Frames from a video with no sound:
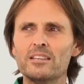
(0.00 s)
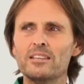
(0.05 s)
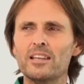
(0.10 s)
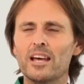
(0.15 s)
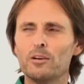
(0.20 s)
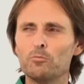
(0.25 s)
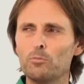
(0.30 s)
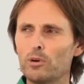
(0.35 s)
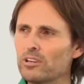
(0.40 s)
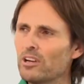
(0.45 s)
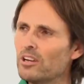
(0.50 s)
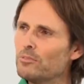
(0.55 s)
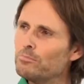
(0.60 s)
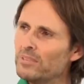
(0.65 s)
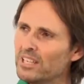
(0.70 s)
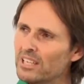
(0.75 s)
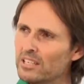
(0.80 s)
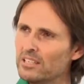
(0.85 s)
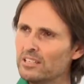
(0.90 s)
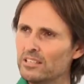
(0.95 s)
that, what I
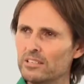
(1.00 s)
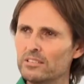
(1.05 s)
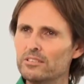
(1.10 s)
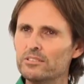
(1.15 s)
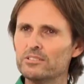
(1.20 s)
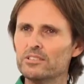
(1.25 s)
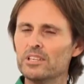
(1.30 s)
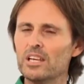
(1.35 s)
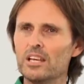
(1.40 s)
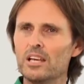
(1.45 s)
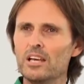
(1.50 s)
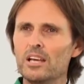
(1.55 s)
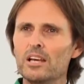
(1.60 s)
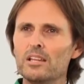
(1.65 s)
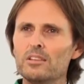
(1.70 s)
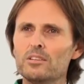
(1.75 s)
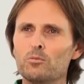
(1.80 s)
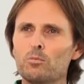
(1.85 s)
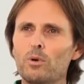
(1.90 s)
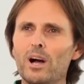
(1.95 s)
mean is
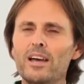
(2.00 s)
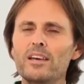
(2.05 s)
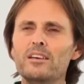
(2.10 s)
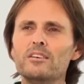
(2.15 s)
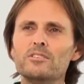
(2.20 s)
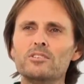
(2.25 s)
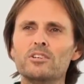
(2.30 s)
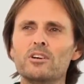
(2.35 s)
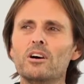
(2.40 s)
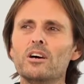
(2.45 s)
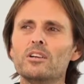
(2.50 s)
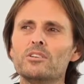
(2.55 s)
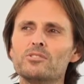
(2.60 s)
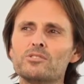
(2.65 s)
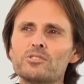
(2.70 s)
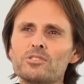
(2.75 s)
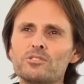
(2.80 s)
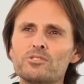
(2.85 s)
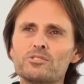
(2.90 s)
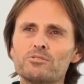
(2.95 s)
the way God
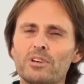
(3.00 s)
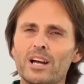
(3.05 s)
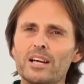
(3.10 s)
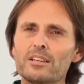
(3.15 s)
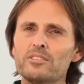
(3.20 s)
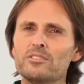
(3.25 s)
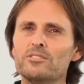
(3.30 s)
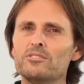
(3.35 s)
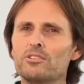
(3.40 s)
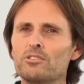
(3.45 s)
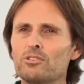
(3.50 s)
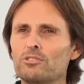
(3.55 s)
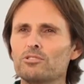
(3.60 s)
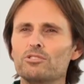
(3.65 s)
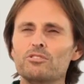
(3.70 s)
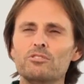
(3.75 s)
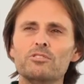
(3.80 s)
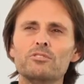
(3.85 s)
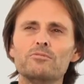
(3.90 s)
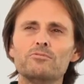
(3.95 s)
has constructed her
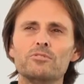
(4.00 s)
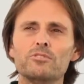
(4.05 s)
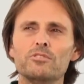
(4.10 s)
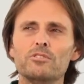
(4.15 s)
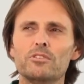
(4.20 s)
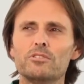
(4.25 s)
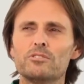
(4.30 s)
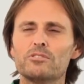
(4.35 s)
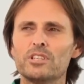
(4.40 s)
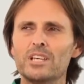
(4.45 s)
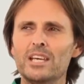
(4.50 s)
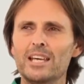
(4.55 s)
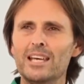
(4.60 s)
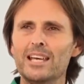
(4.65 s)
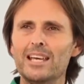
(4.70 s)
universe